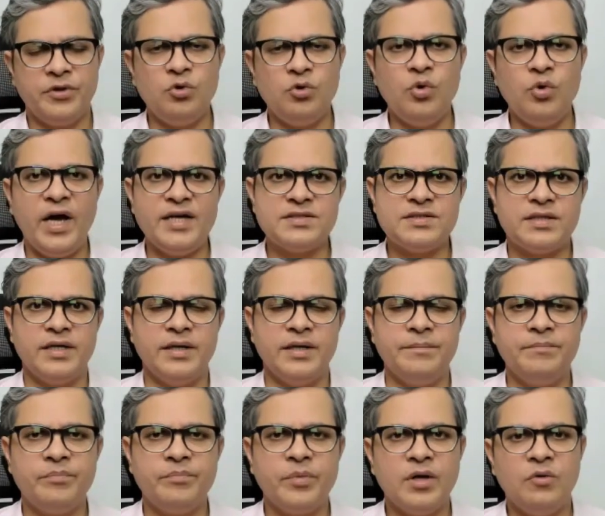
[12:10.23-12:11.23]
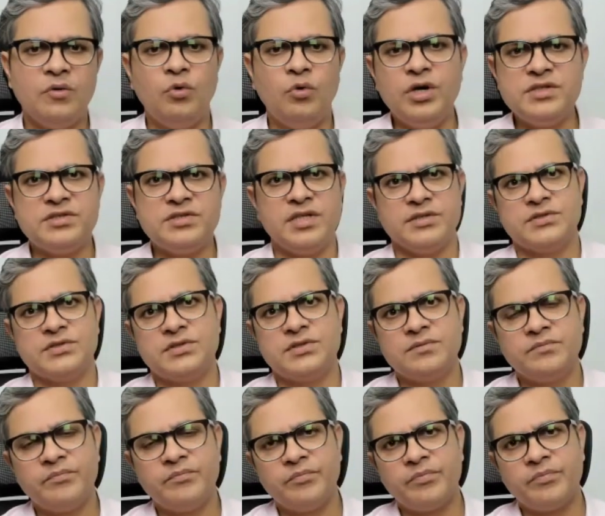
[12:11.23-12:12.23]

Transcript: You ask him, what is this?